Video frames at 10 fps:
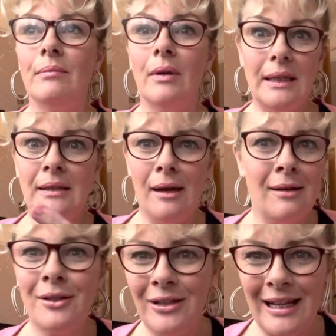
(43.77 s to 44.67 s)
is the
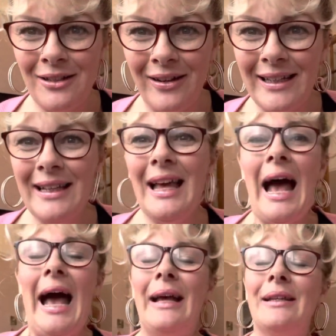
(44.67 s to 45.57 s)
last zodiac sign
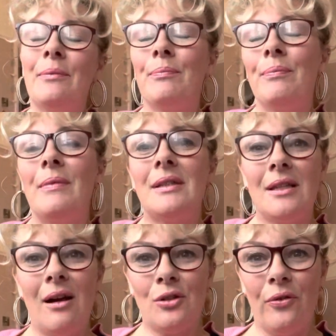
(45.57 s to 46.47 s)
and
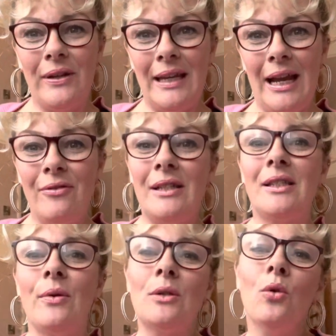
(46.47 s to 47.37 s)
starts off in Aries,
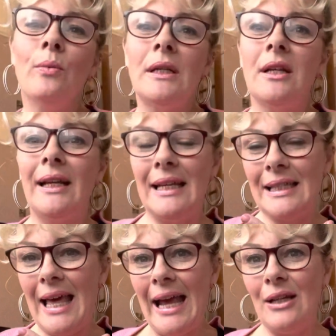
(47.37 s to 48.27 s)
so it's almost like
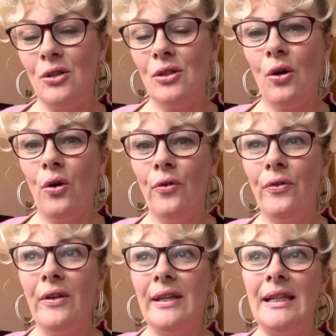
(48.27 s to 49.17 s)
it's the end
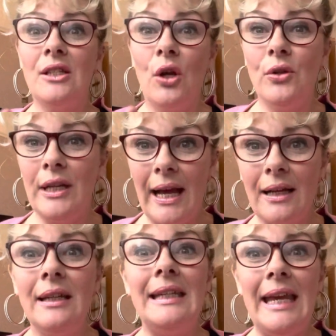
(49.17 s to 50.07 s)
of the
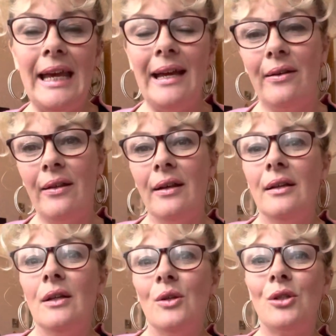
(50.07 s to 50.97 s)
zodiac year.
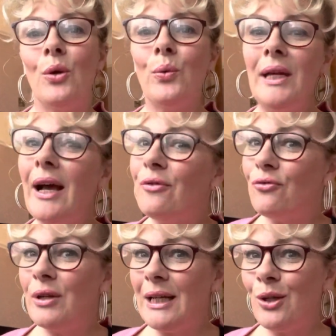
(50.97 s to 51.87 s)
So we have a
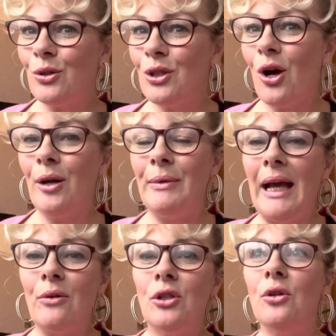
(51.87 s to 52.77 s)
really good time
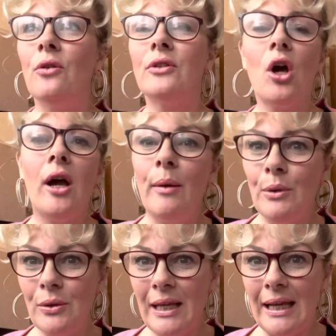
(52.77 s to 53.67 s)
now to tie up
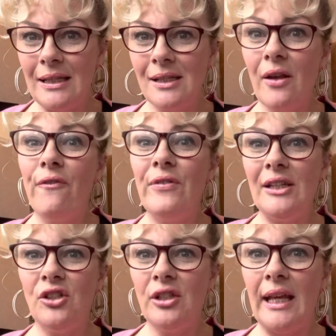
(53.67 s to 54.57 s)
loose ends,
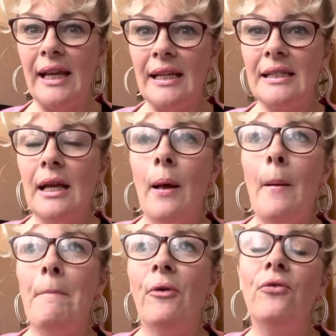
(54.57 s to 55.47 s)
finish things
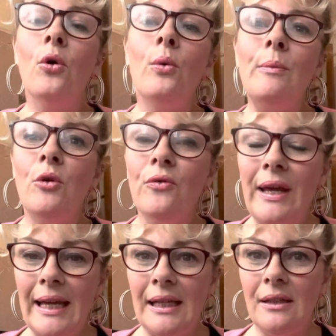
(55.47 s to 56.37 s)
before we move
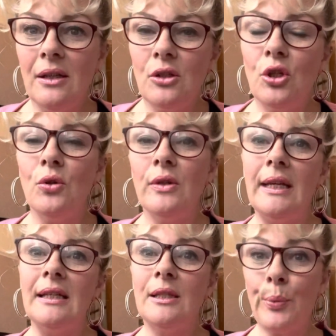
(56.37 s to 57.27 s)
in to
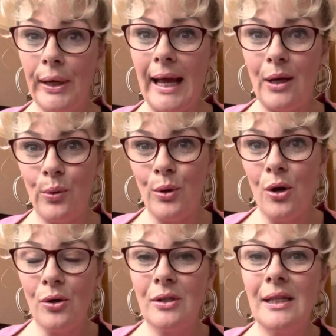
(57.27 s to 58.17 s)
the spring
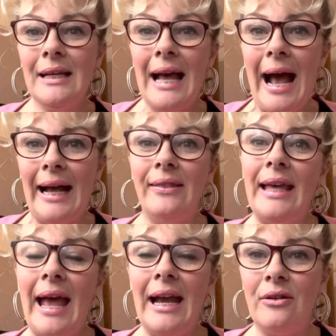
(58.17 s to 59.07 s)
equinox and
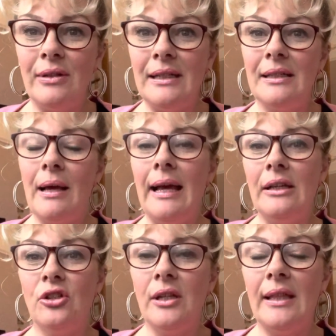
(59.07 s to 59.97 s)
the Aries
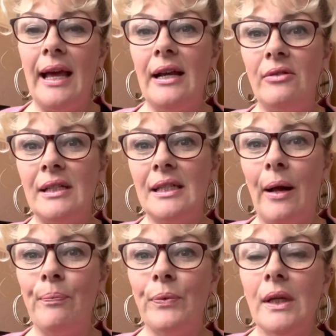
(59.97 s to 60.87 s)
energy, the Aries
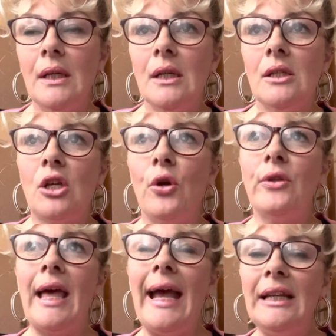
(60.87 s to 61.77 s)
sun.
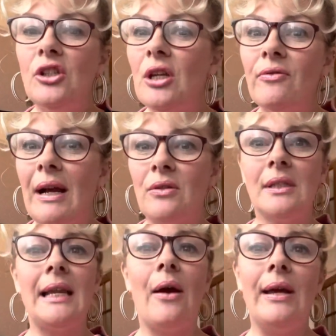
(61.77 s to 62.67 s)
So the energy around
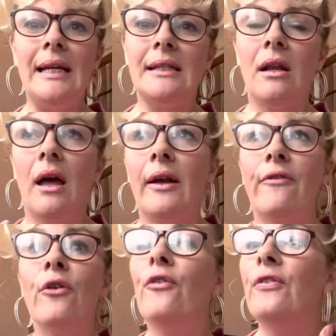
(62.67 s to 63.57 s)
us now is like
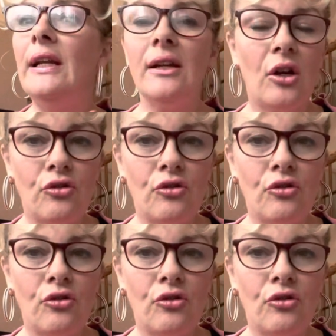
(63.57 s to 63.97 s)
fulfilling our